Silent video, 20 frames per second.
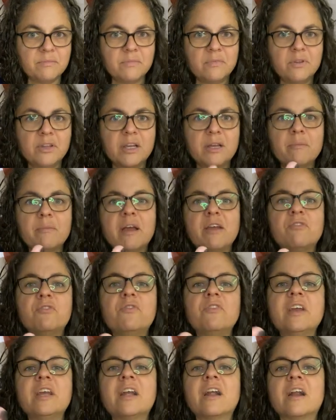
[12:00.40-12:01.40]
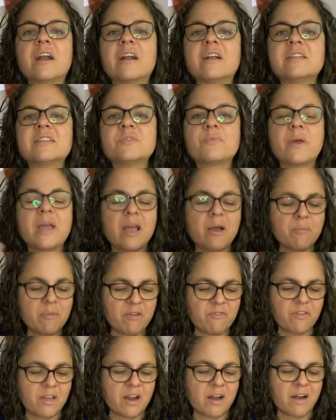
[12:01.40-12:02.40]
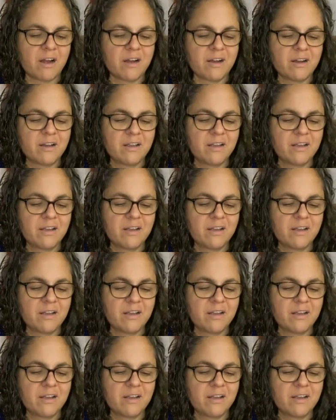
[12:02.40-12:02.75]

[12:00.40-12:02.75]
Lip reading: look at my finger. It's way up my finger.